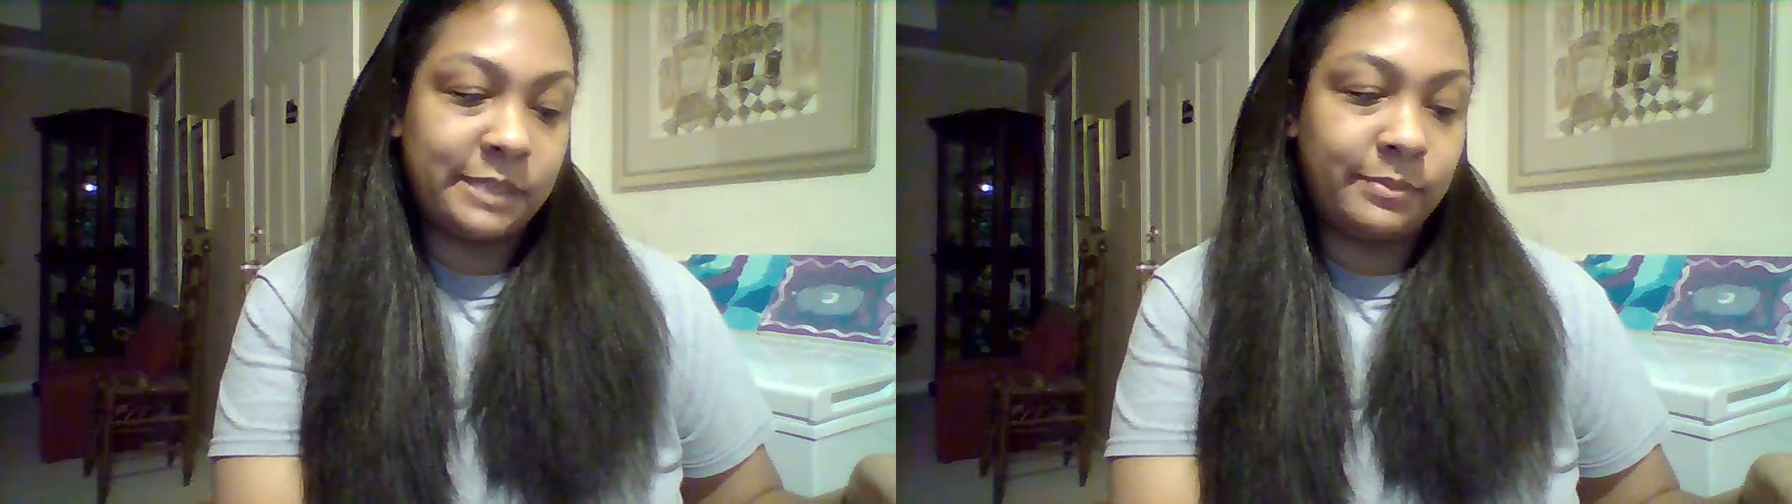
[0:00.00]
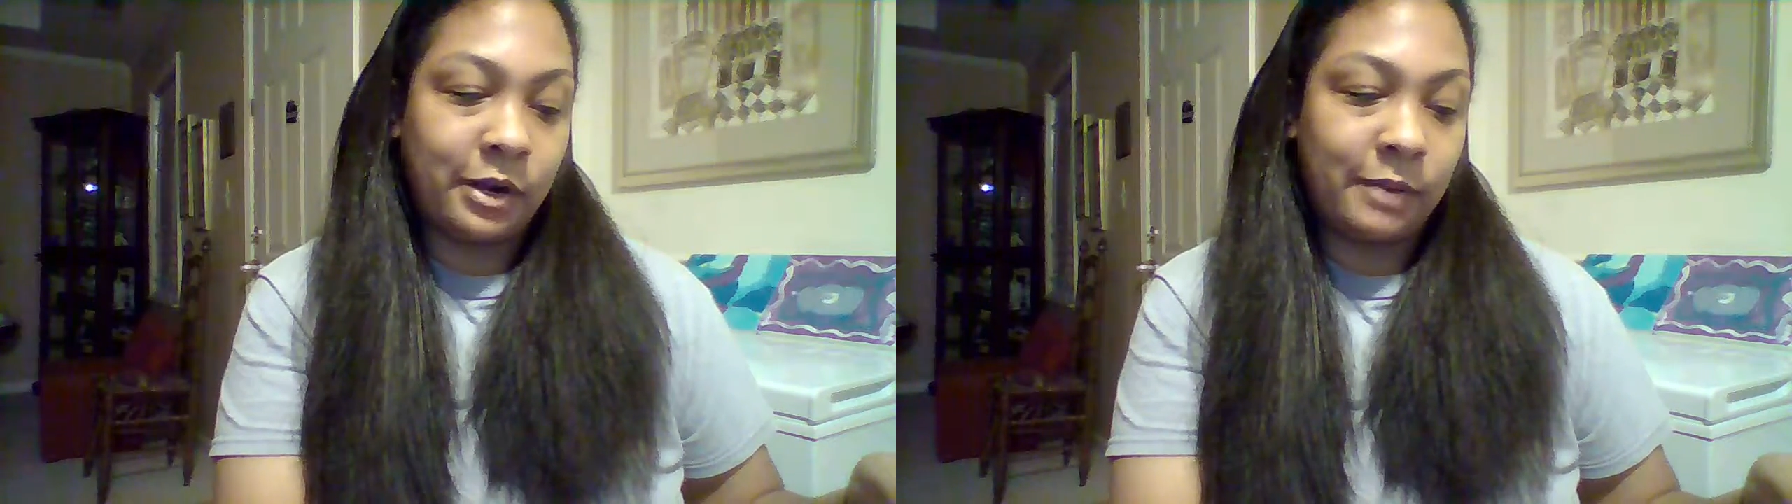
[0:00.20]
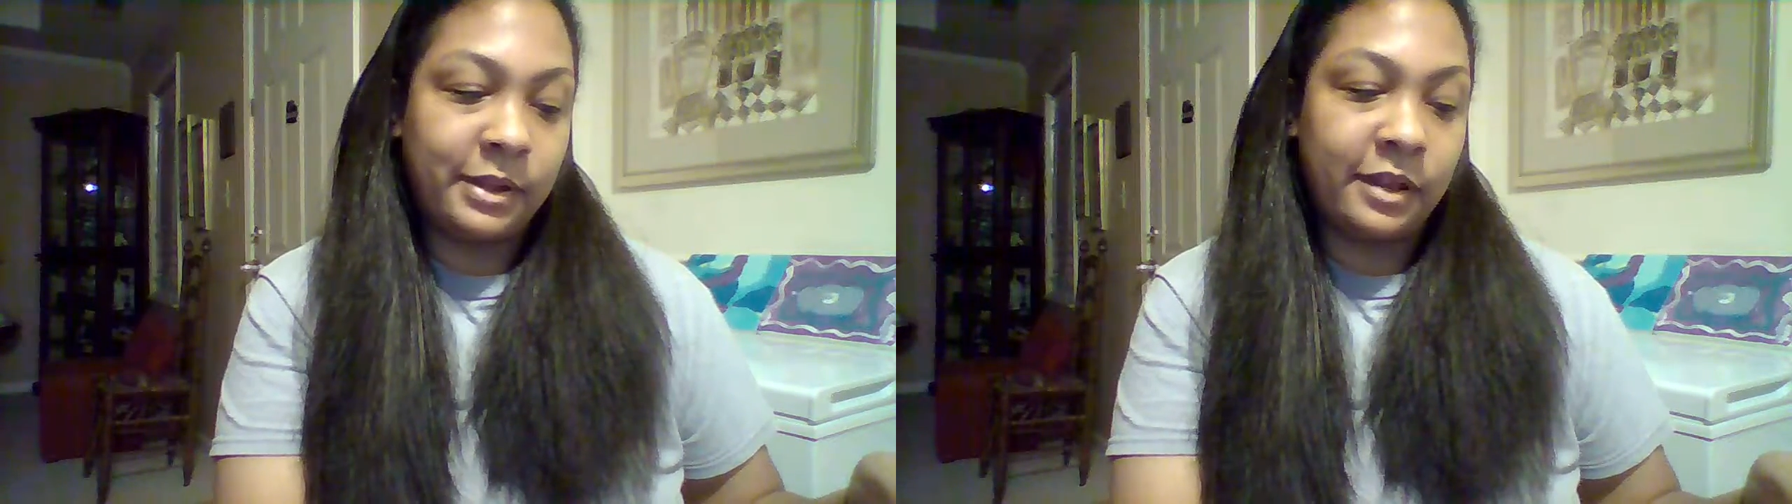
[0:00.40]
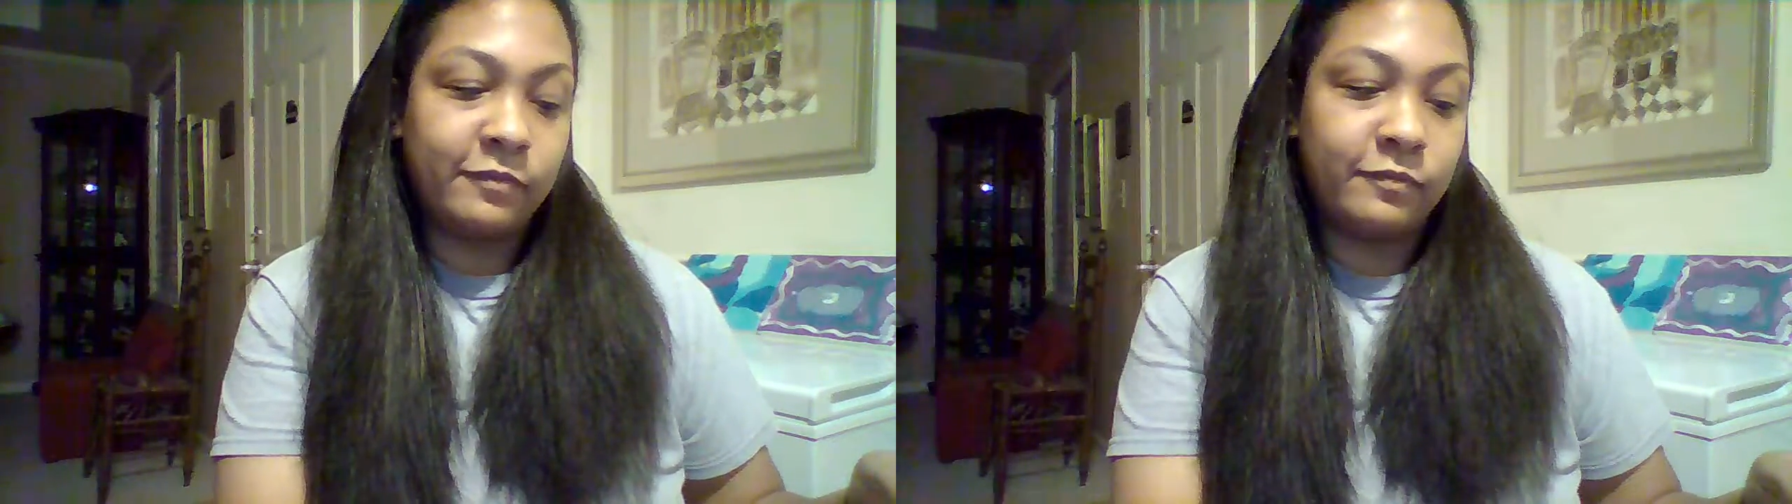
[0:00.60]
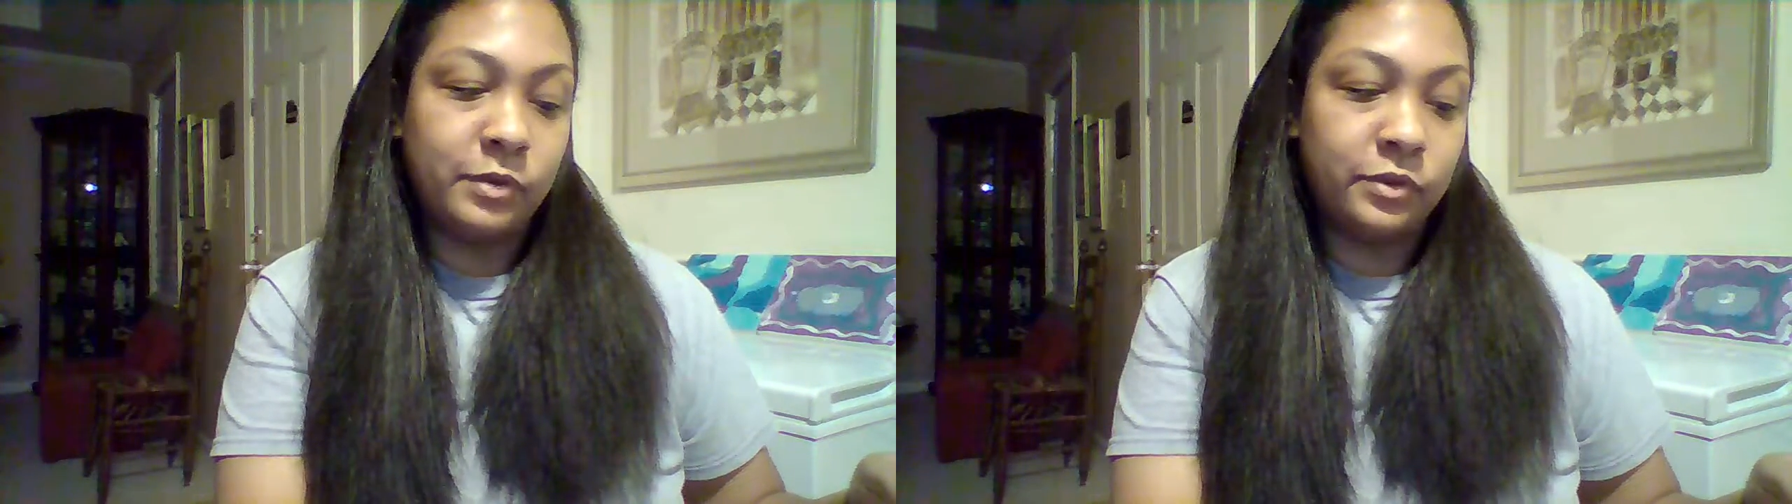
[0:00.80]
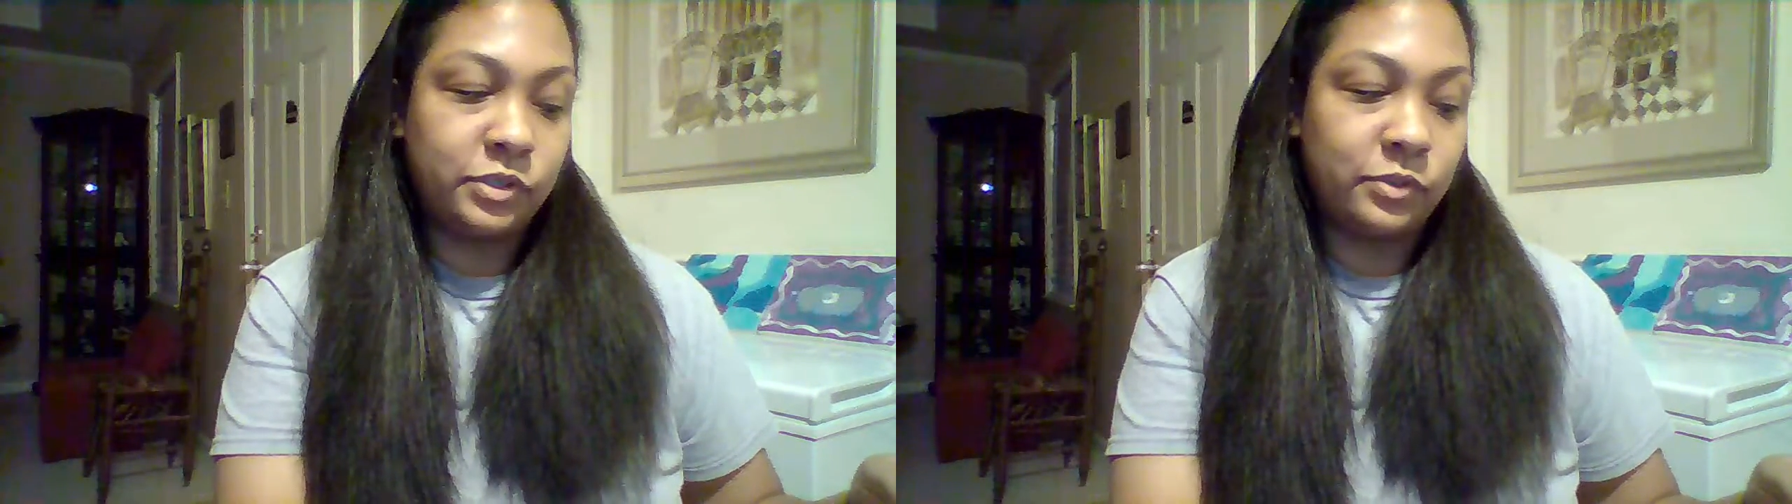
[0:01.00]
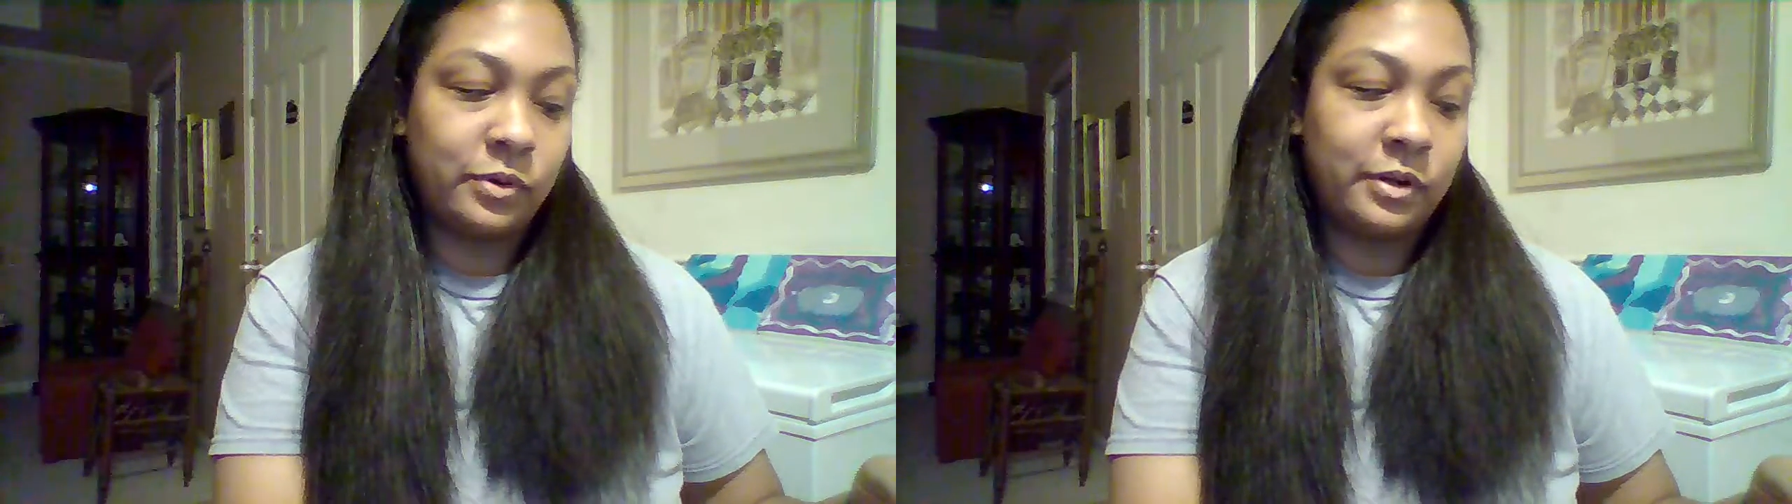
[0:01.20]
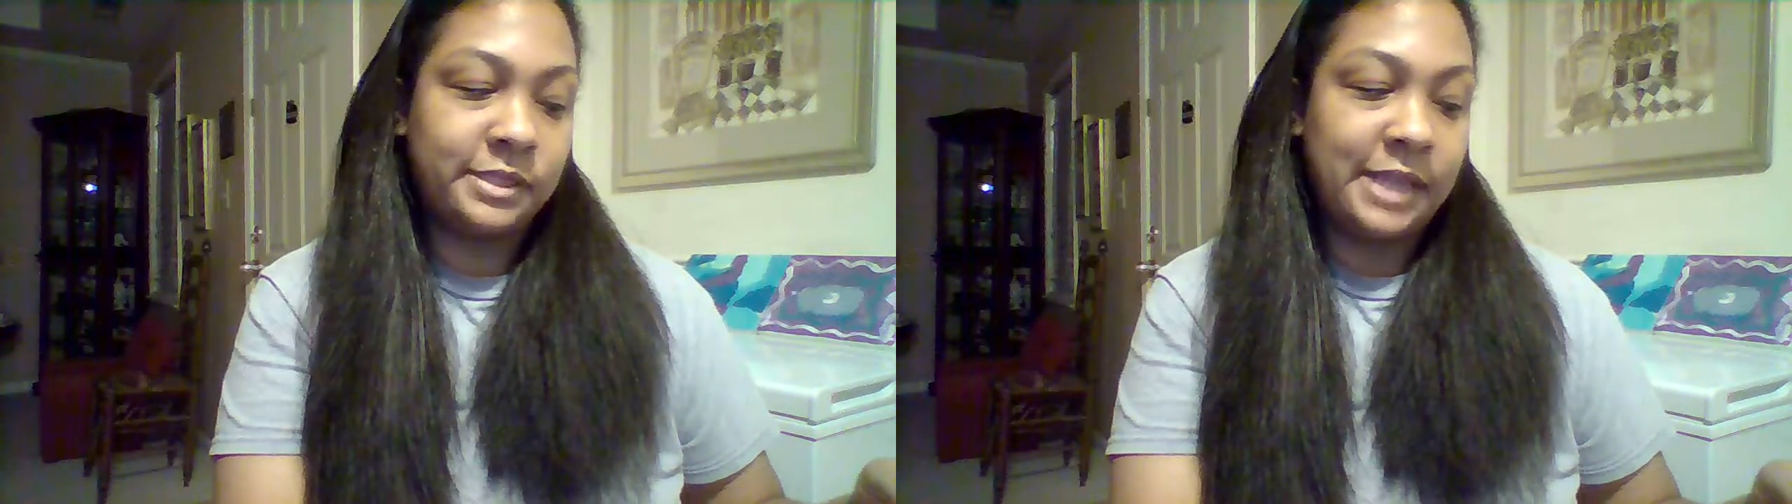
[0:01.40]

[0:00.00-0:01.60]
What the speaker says: department of most stores,